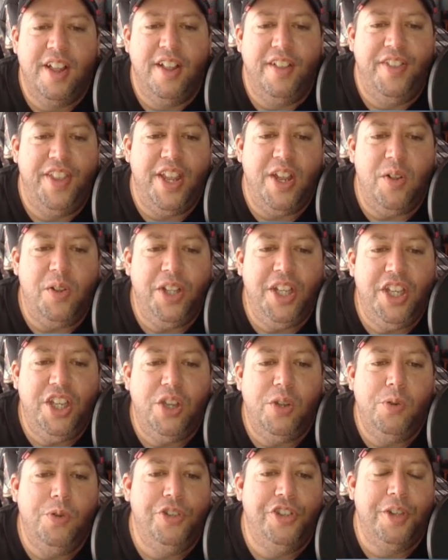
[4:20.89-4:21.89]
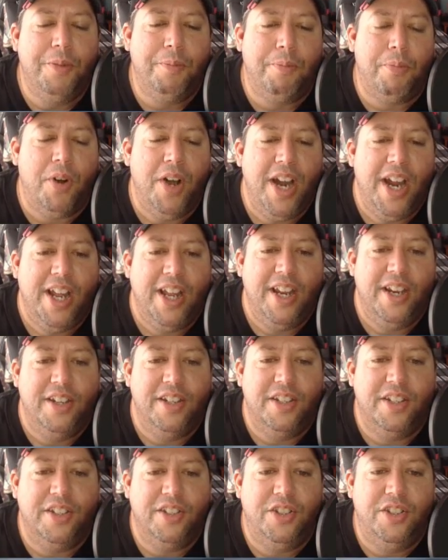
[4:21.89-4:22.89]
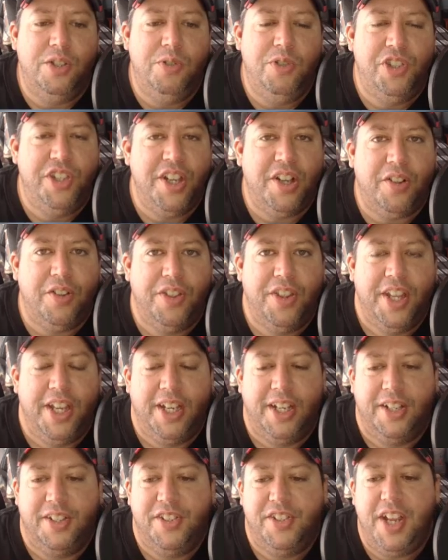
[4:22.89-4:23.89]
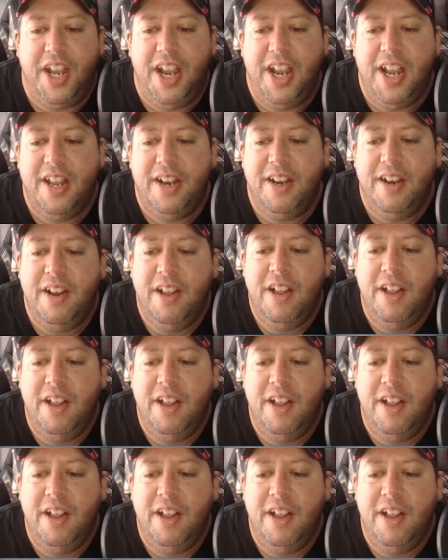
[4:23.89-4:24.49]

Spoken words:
They only use the brand to sell things. And